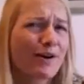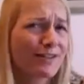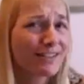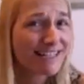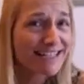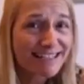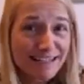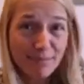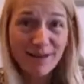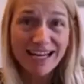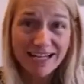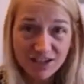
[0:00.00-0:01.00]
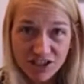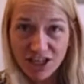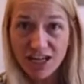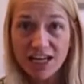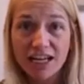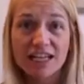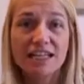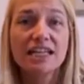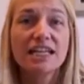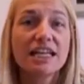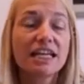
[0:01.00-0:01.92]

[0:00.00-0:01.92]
participation